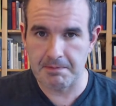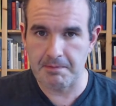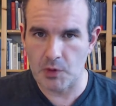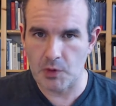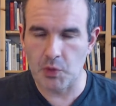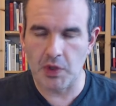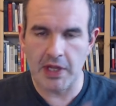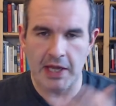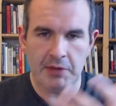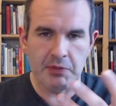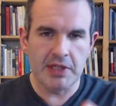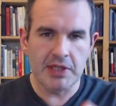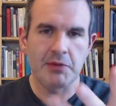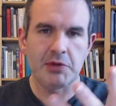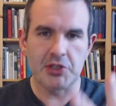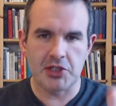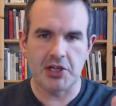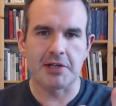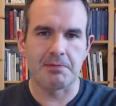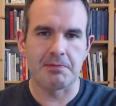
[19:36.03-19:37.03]
Well, I really
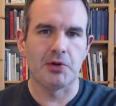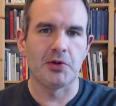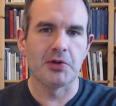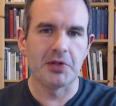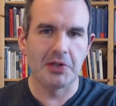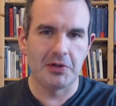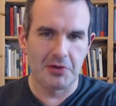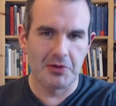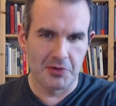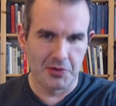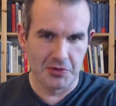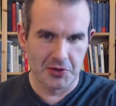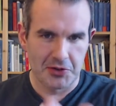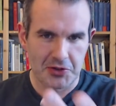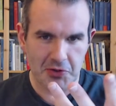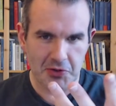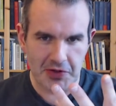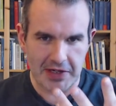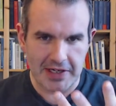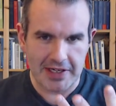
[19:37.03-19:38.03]
wish I could pull you through the
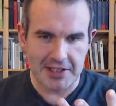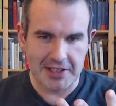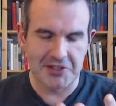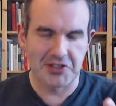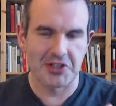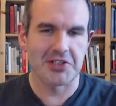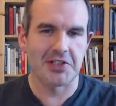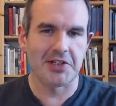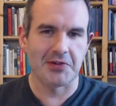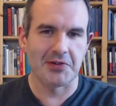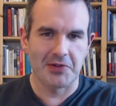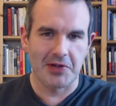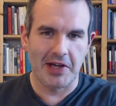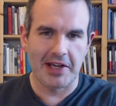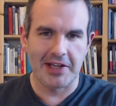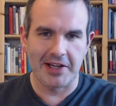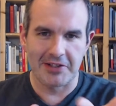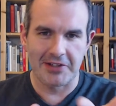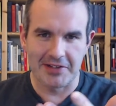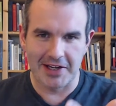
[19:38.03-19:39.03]
screen just so
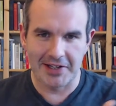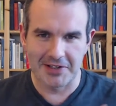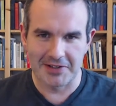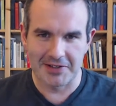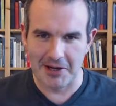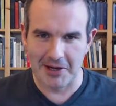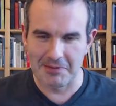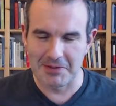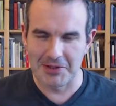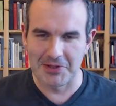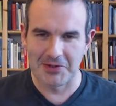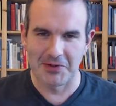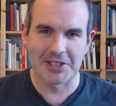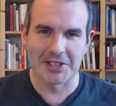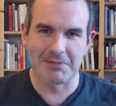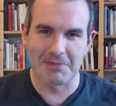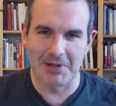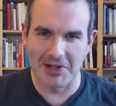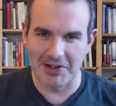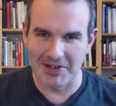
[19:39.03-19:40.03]
I could help you
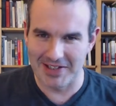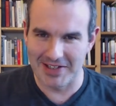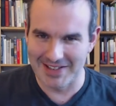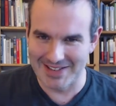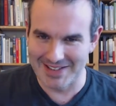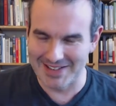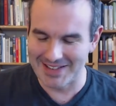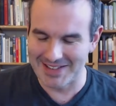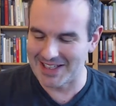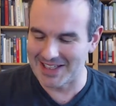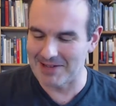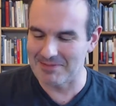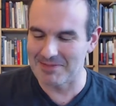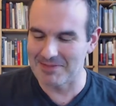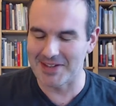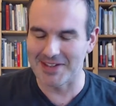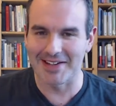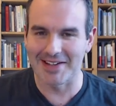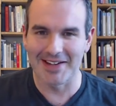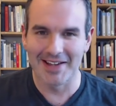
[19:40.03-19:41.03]
experience the same
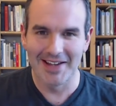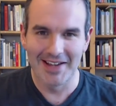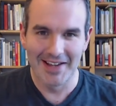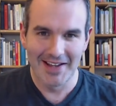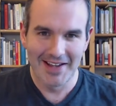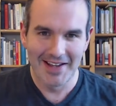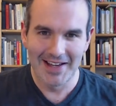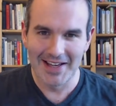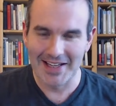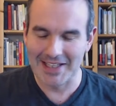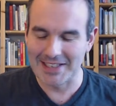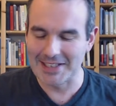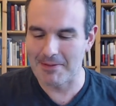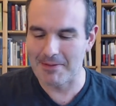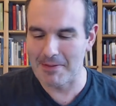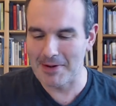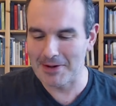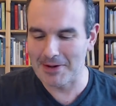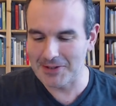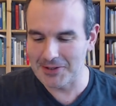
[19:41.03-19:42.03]
thing as
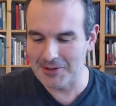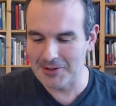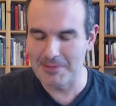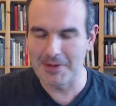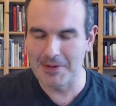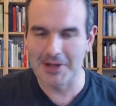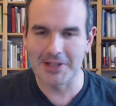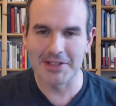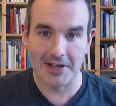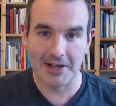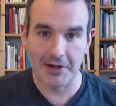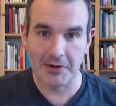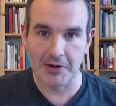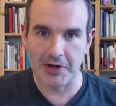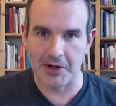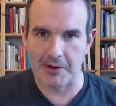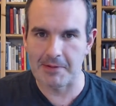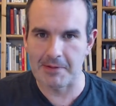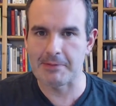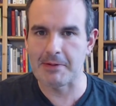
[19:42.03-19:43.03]
I'm about to, but here we
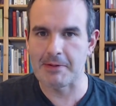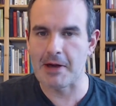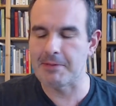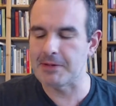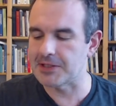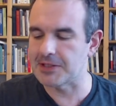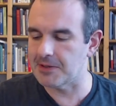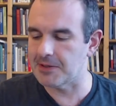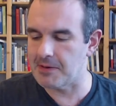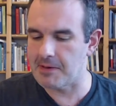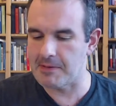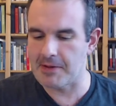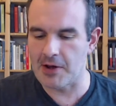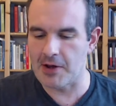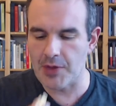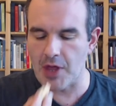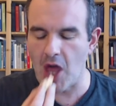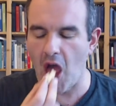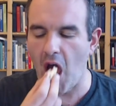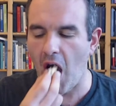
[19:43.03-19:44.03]
go. I'm gonna pop this in my
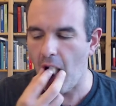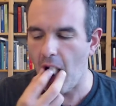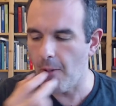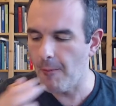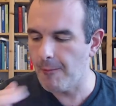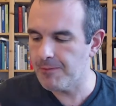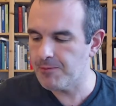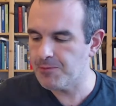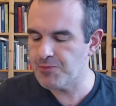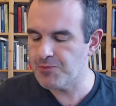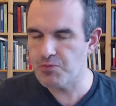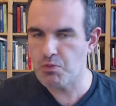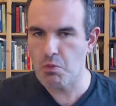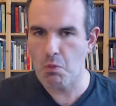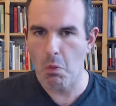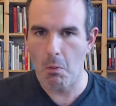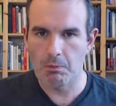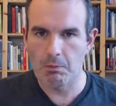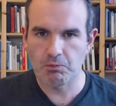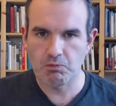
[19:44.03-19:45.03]
mouth
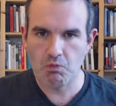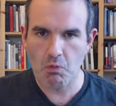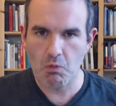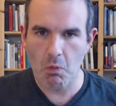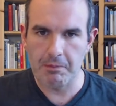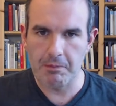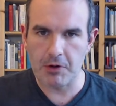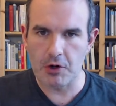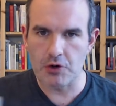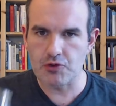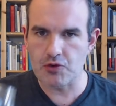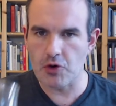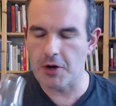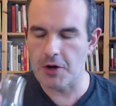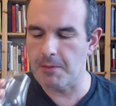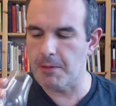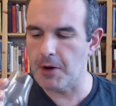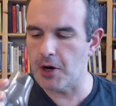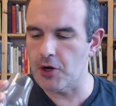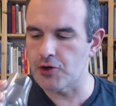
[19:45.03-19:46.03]
and try
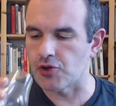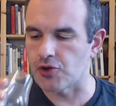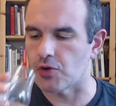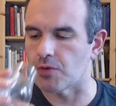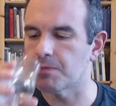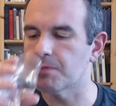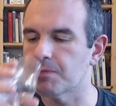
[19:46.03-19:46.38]
to baijiu.